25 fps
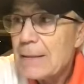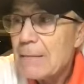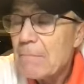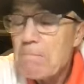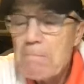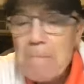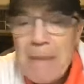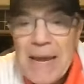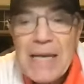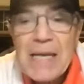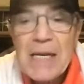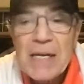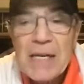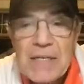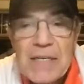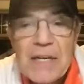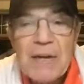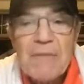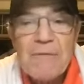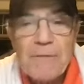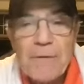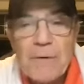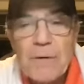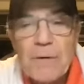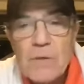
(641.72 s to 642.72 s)
make a
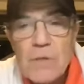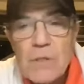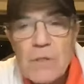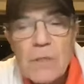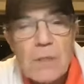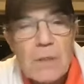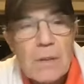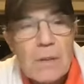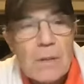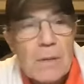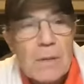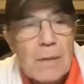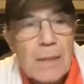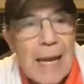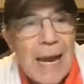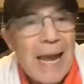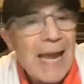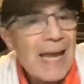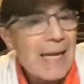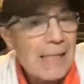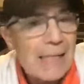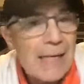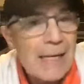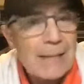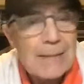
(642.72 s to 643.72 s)
difference
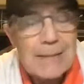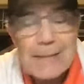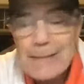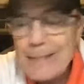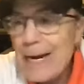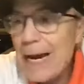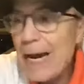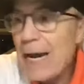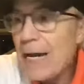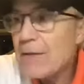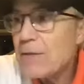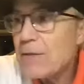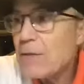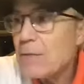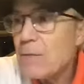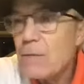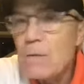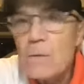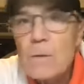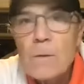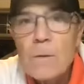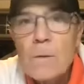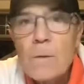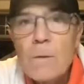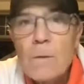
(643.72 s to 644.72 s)
and let God
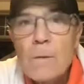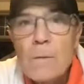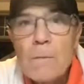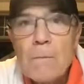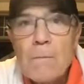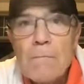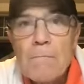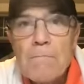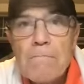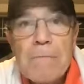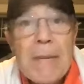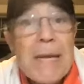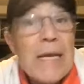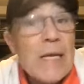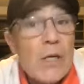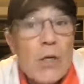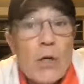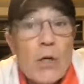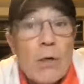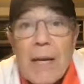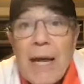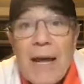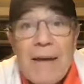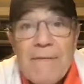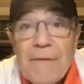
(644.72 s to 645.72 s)
make
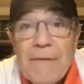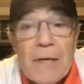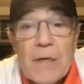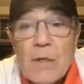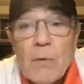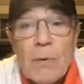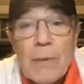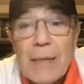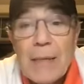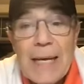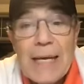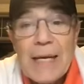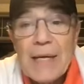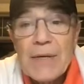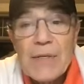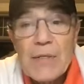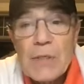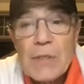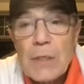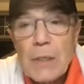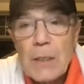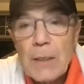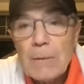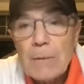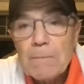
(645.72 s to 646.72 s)
your life into a
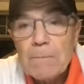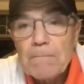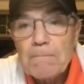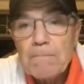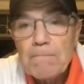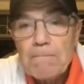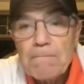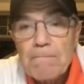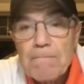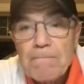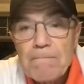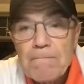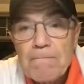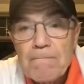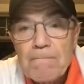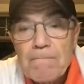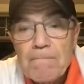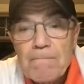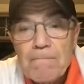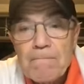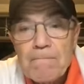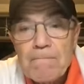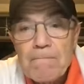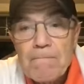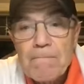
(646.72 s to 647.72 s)
legacy,
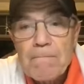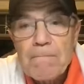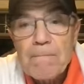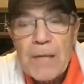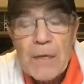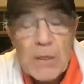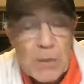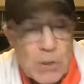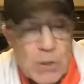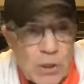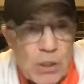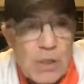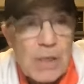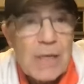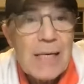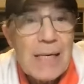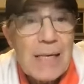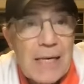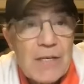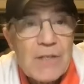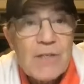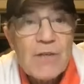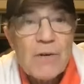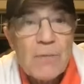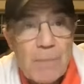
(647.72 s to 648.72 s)
there's going to
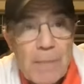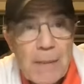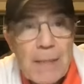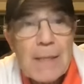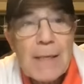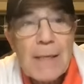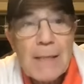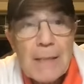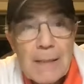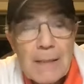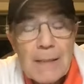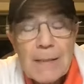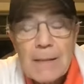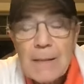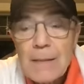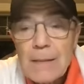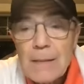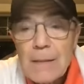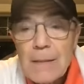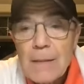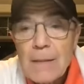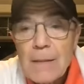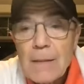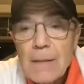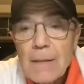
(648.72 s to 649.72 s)
need to be
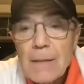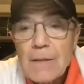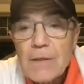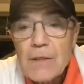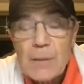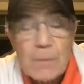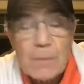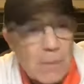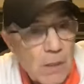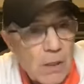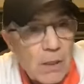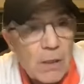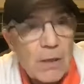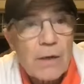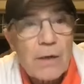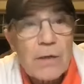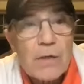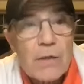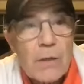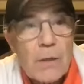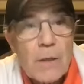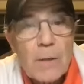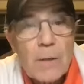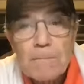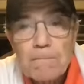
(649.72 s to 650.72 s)
some
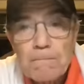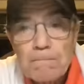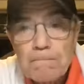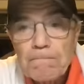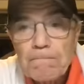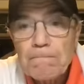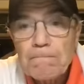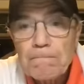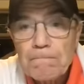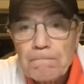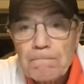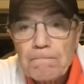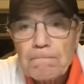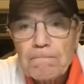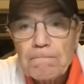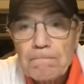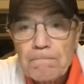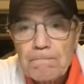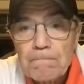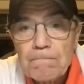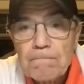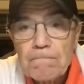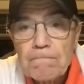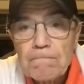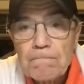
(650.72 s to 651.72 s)
courage,
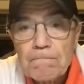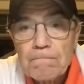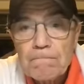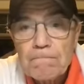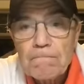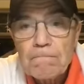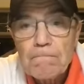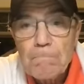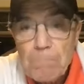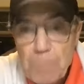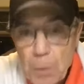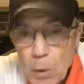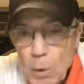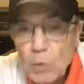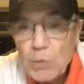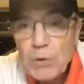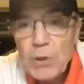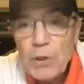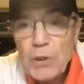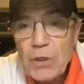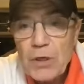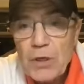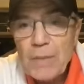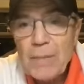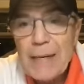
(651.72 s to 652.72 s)
bold
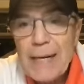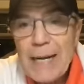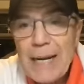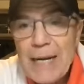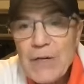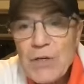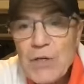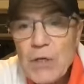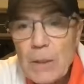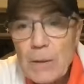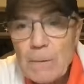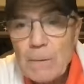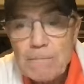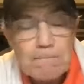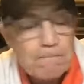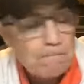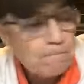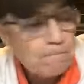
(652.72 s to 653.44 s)
determination.